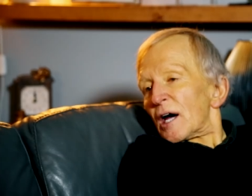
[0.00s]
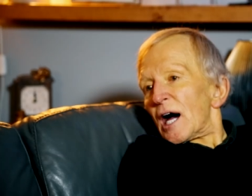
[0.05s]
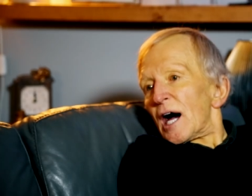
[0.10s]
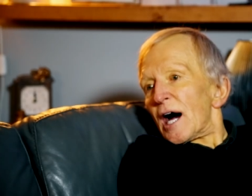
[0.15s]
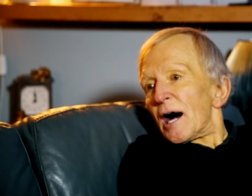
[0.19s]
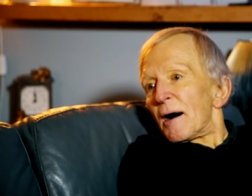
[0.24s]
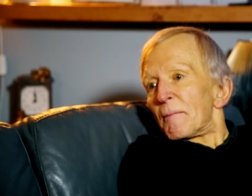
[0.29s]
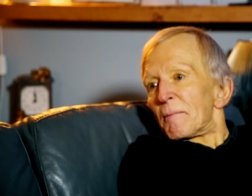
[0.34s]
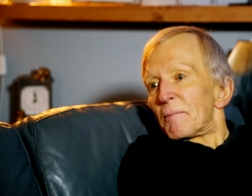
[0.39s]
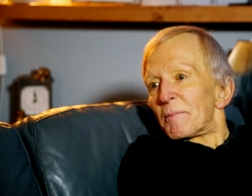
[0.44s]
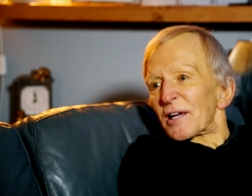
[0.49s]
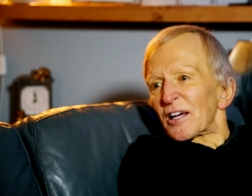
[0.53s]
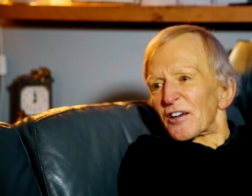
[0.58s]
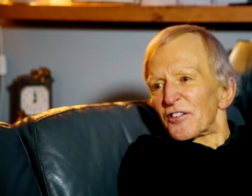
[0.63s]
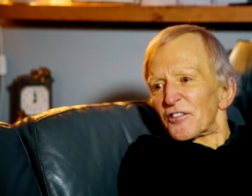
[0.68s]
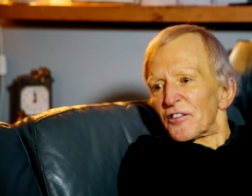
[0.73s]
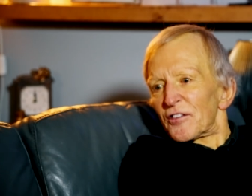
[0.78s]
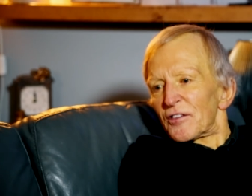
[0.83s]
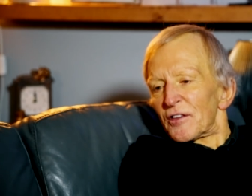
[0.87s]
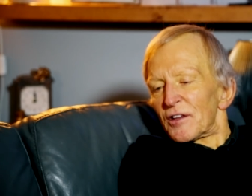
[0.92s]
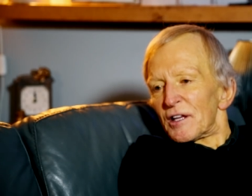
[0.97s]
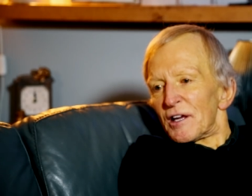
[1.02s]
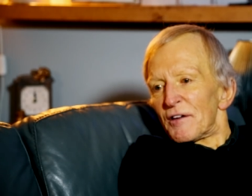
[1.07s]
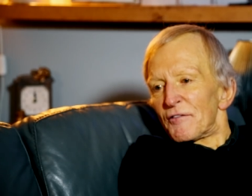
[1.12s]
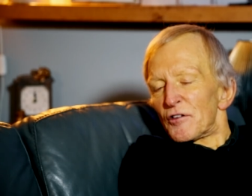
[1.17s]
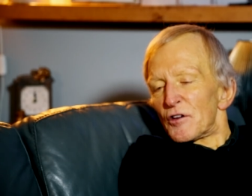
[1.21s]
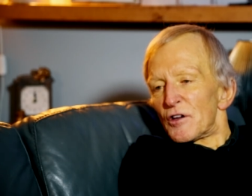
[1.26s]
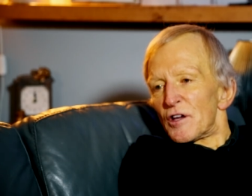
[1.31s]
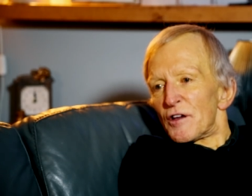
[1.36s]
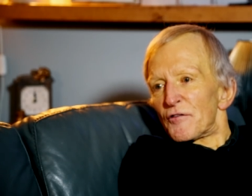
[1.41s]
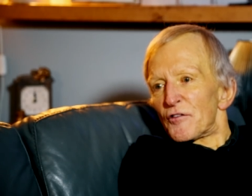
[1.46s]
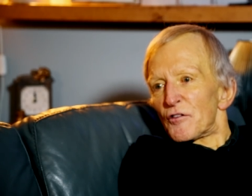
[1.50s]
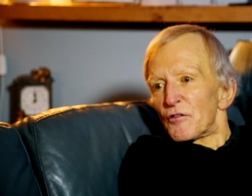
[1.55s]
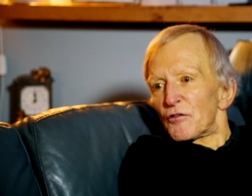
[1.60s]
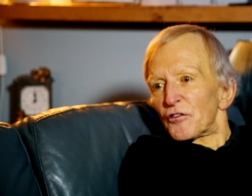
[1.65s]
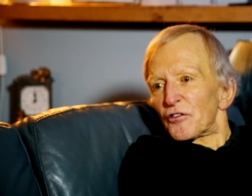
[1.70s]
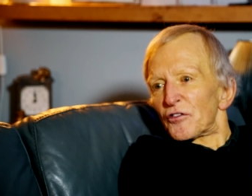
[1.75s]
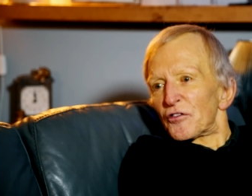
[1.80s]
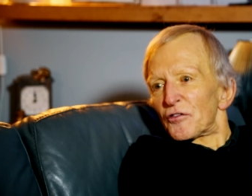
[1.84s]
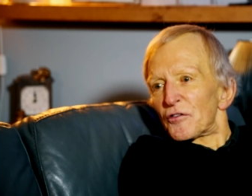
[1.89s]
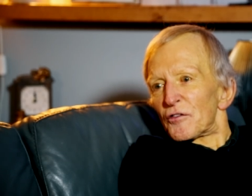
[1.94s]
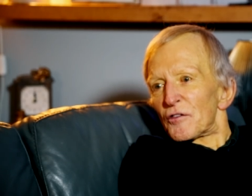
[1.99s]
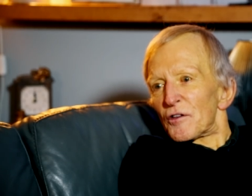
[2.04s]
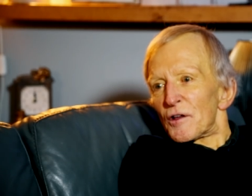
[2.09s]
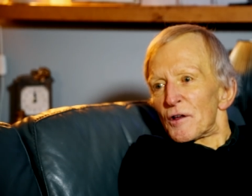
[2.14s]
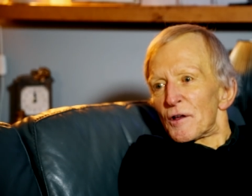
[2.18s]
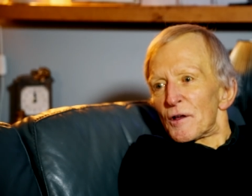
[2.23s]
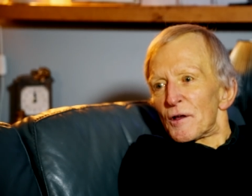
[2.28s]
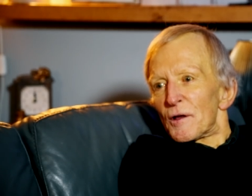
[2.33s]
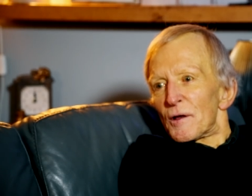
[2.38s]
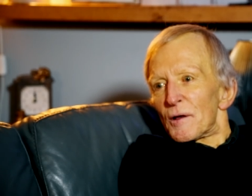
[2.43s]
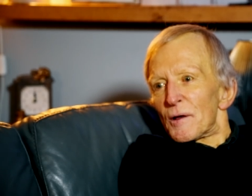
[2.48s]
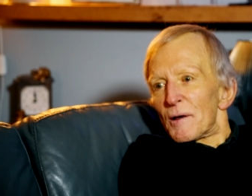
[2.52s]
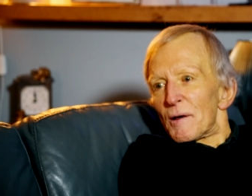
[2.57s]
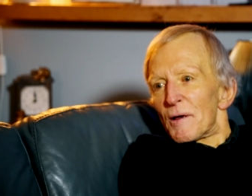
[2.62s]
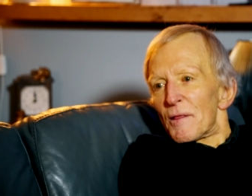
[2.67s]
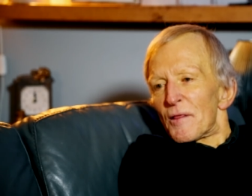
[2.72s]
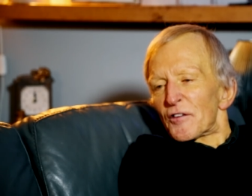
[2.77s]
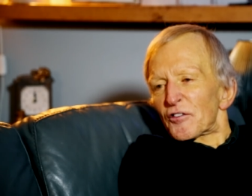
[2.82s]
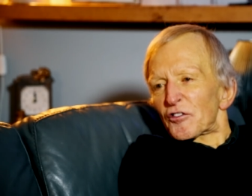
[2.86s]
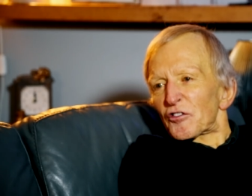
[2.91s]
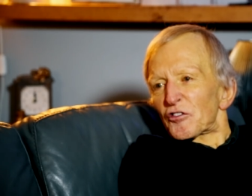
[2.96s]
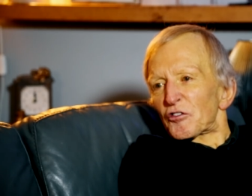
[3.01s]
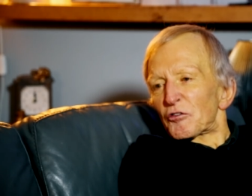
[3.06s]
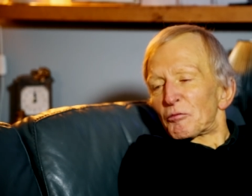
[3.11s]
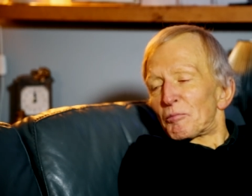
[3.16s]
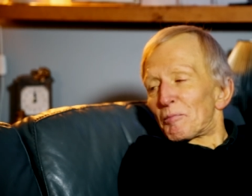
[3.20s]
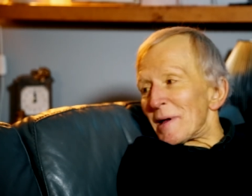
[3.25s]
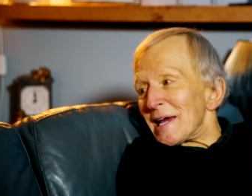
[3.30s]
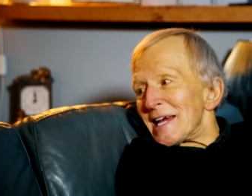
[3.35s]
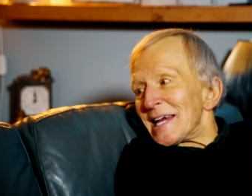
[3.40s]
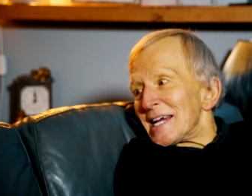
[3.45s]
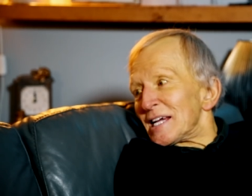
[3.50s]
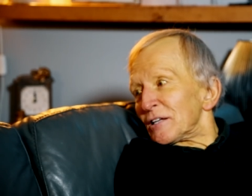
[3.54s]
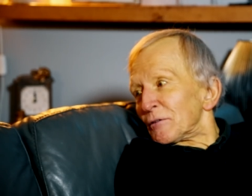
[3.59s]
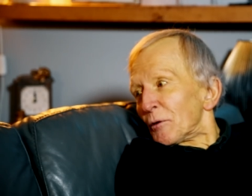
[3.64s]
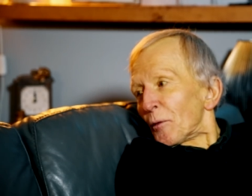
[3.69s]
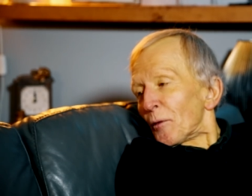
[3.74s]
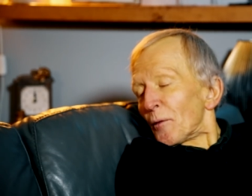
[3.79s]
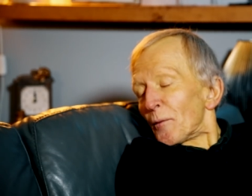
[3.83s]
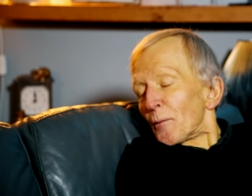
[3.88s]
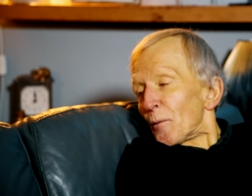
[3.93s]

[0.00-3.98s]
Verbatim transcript: Mm. Because if you the speed